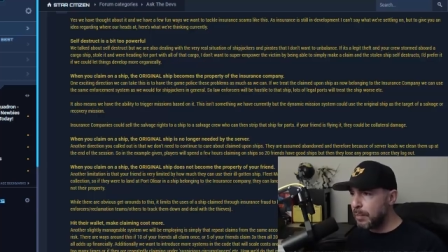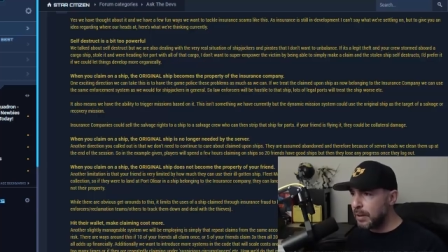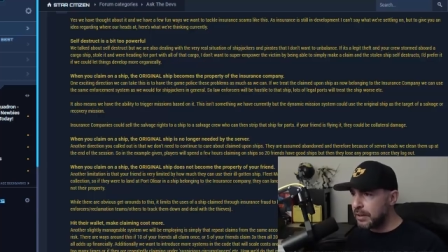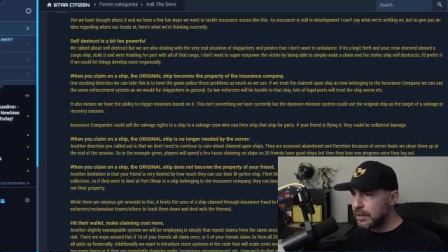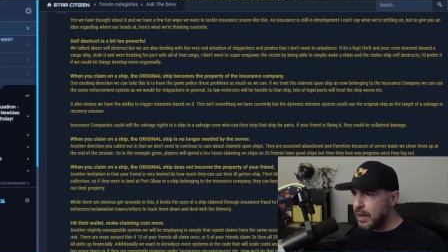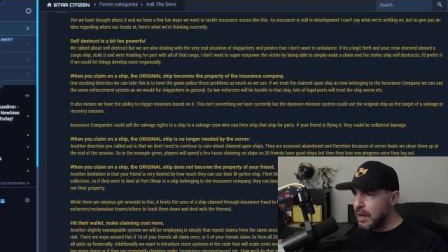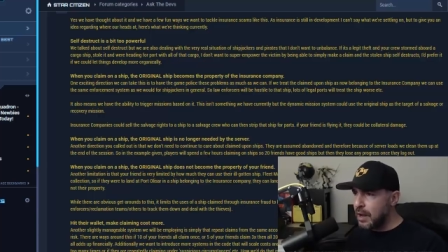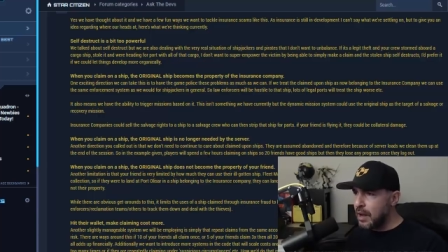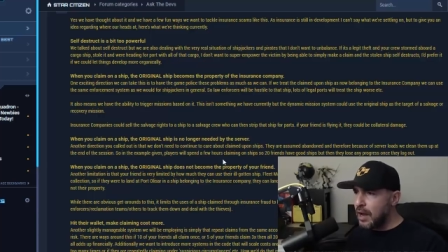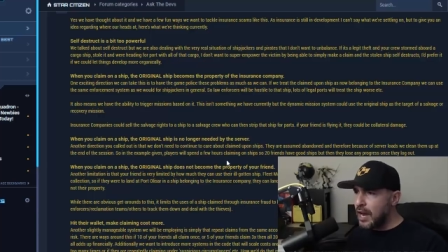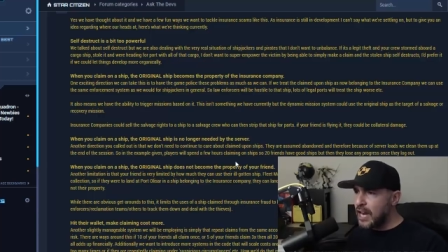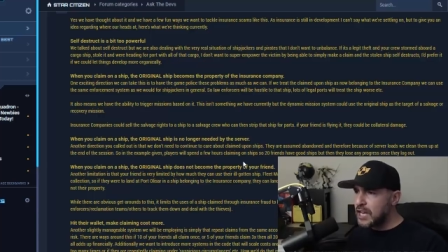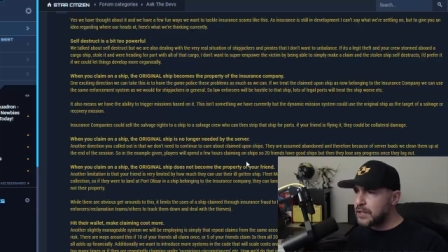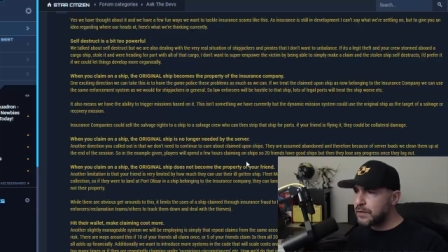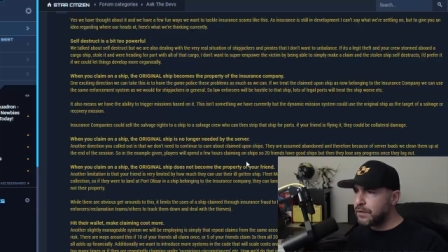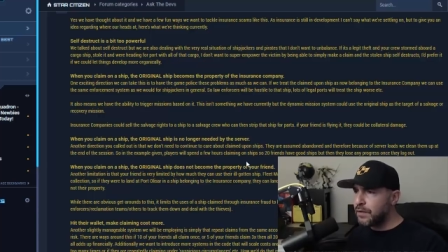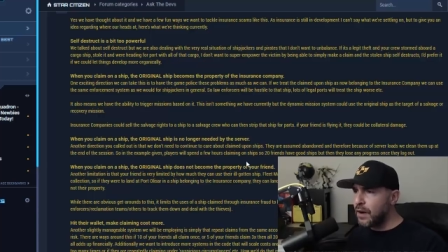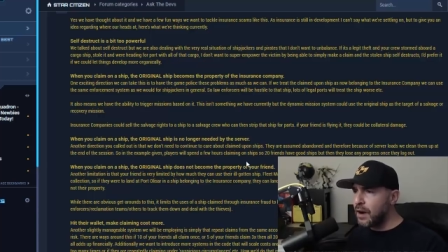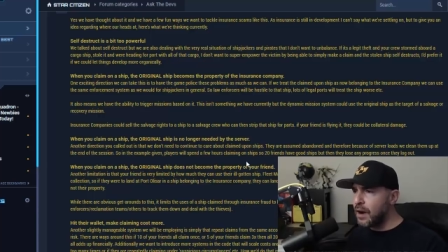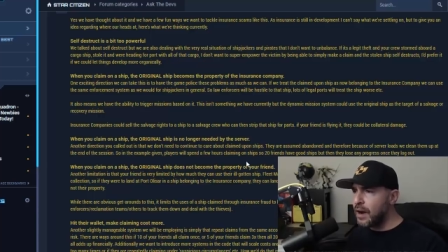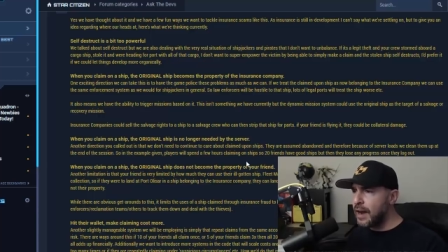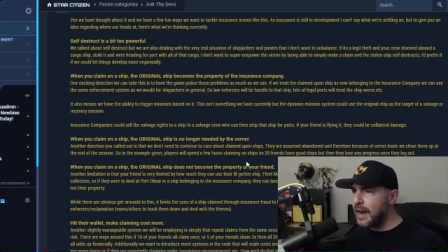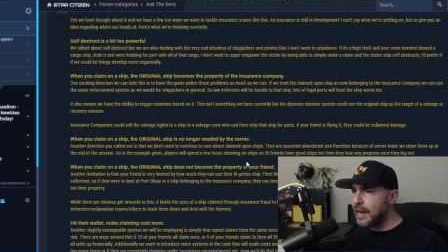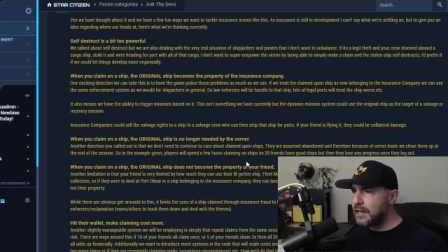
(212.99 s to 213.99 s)
But as
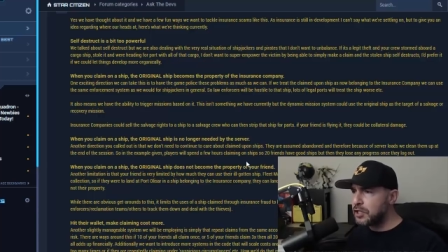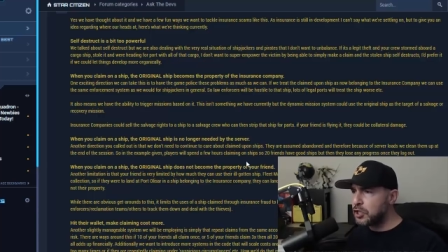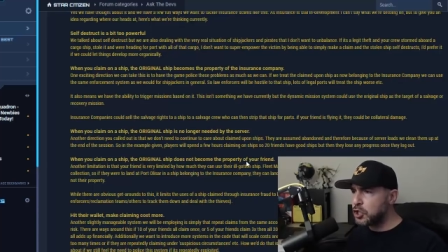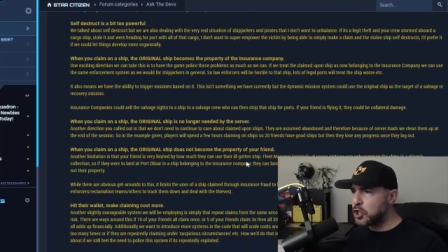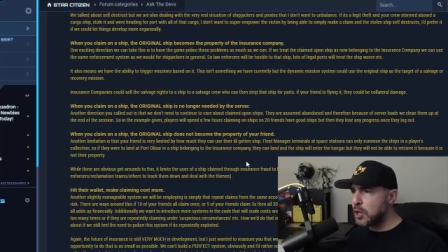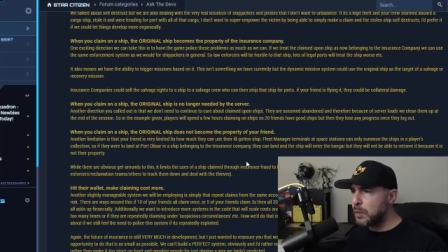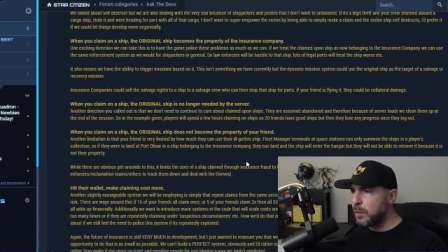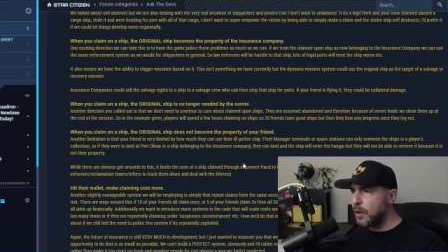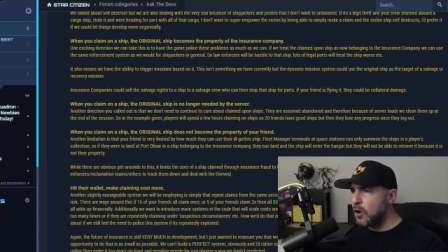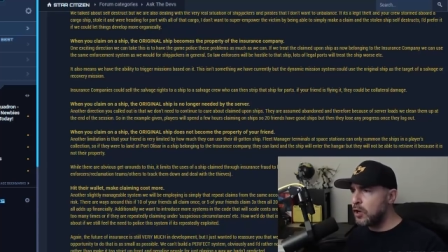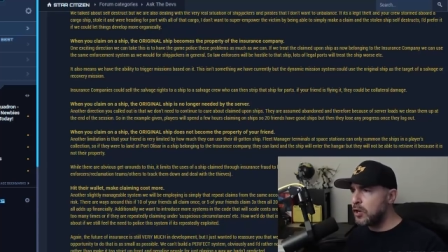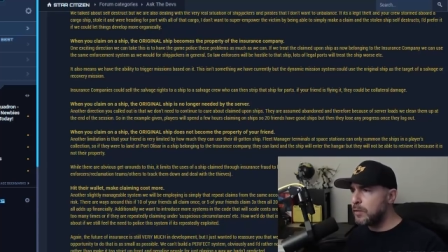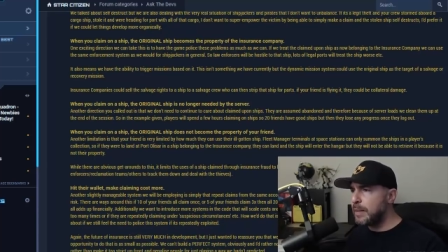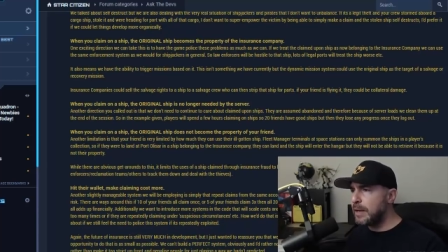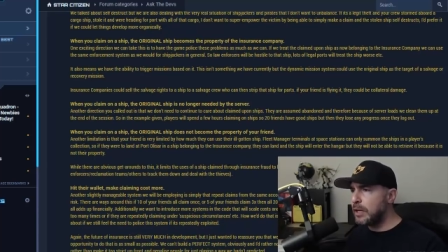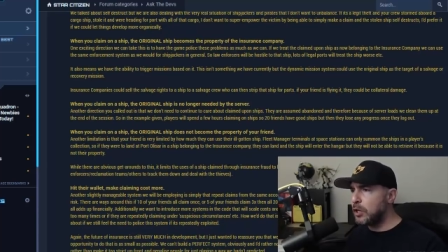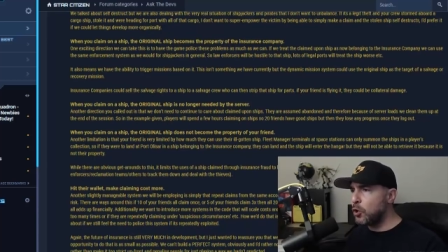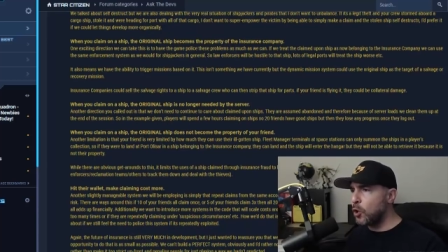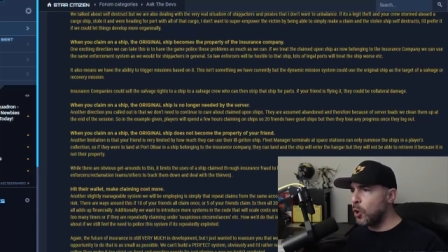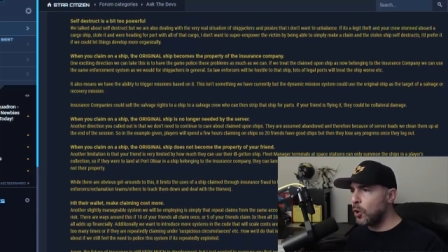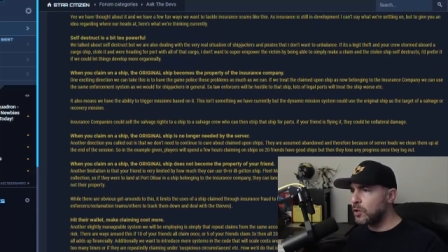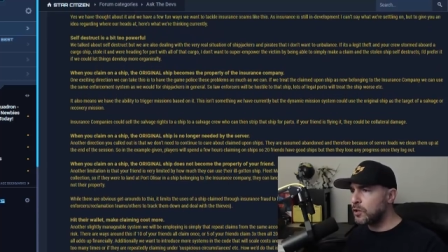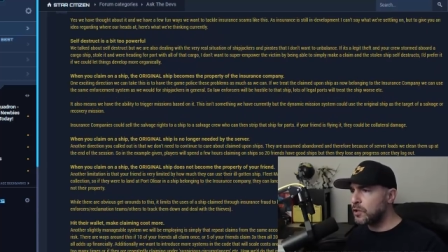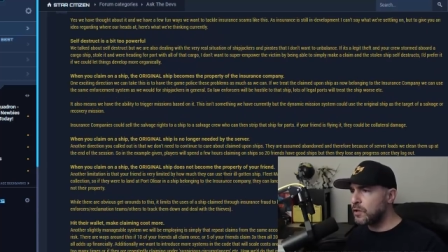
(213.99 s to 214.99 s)
far as the ship only being
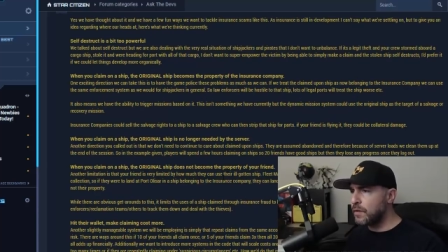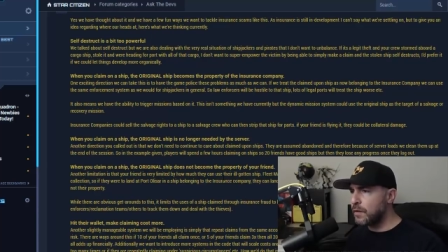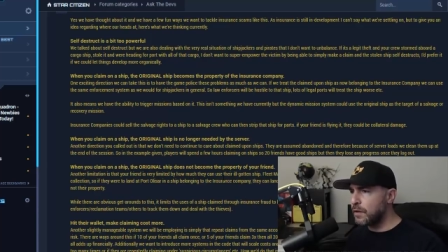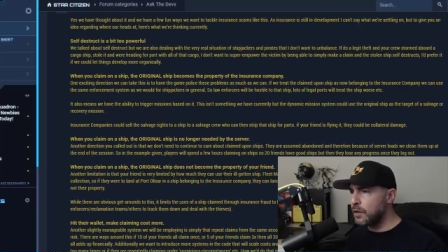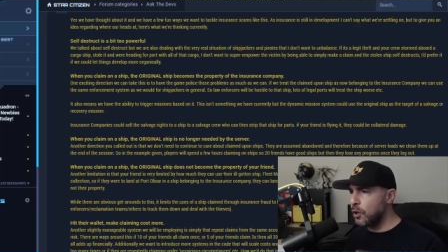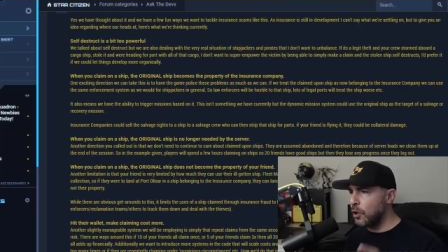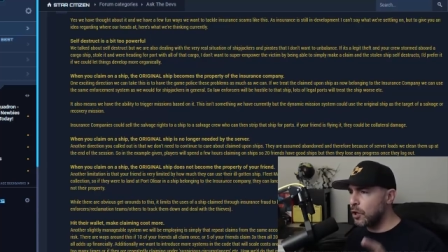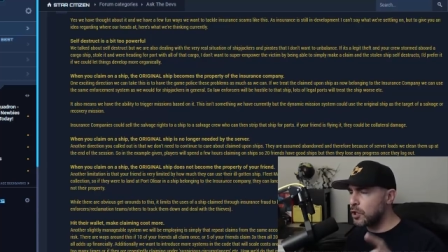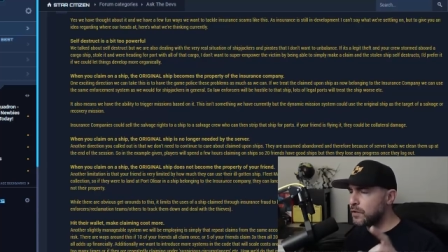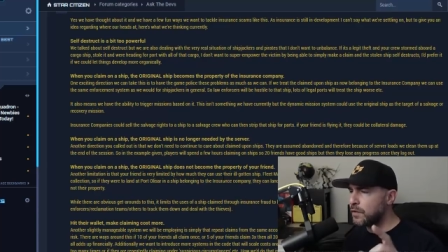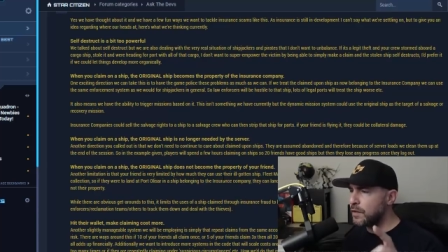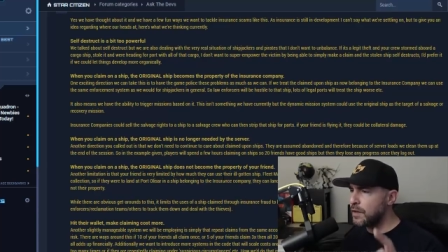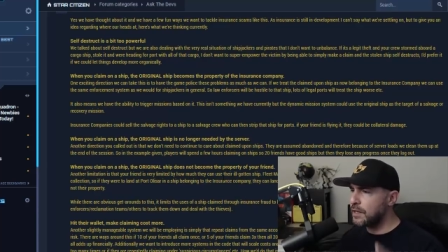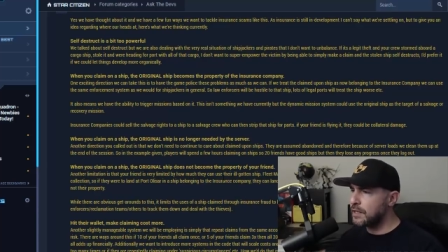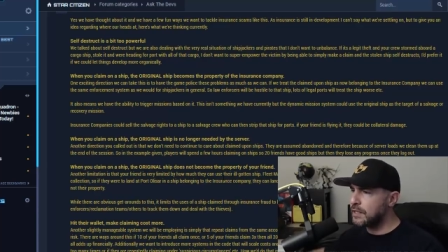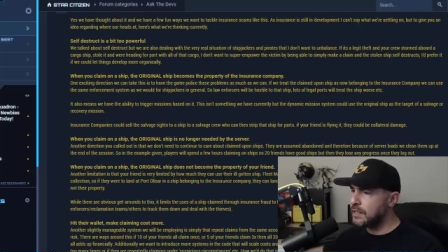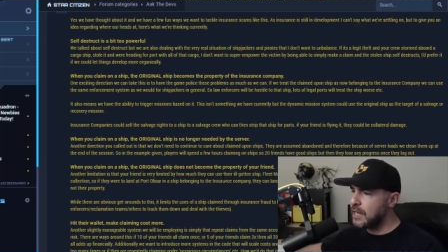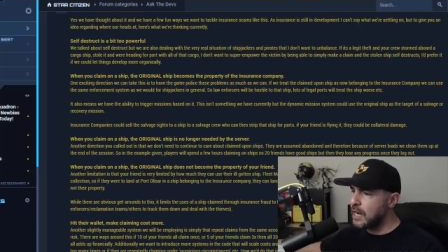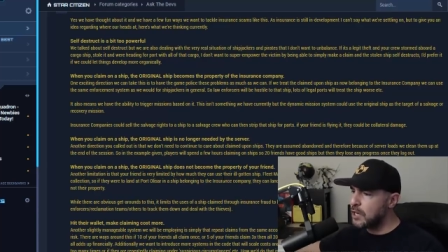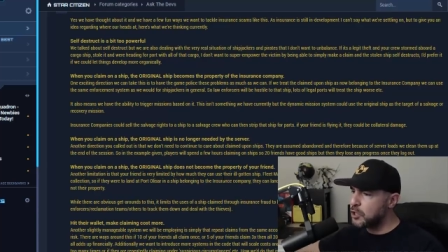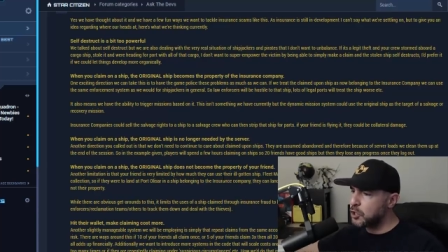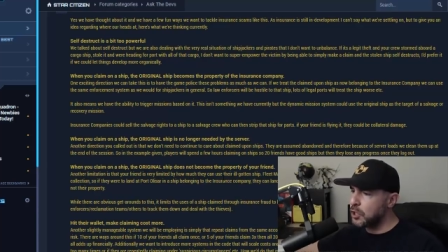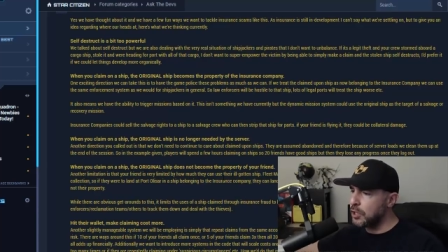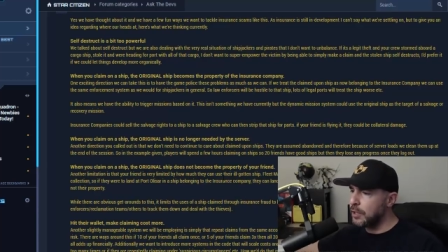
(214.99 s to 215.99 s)
yours for the
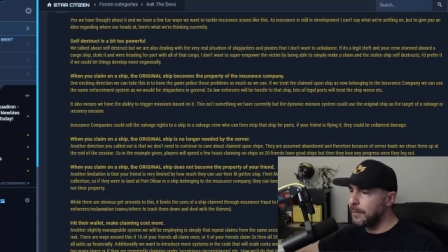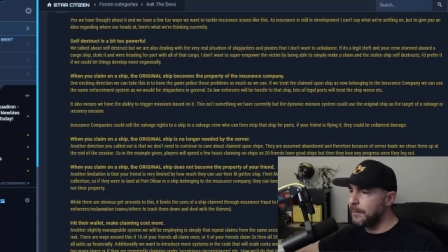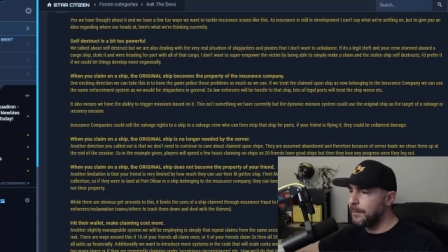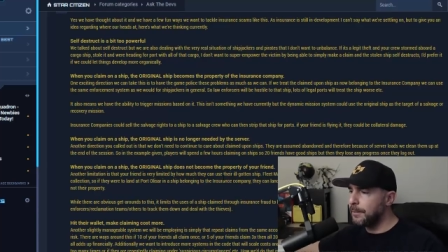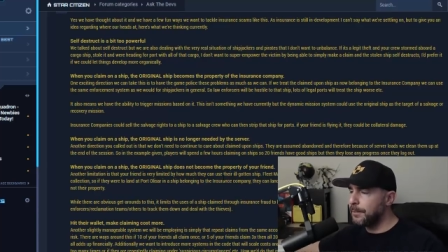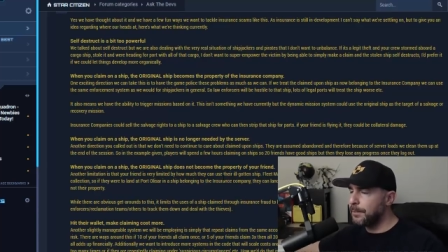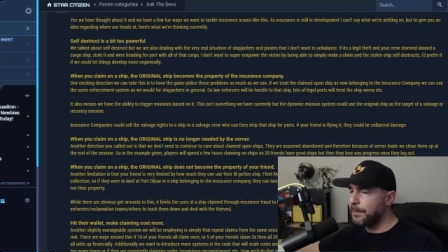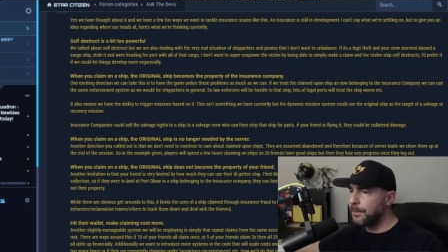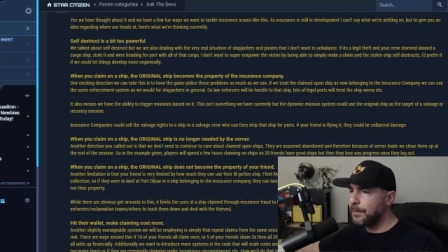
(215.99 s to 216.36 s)
session,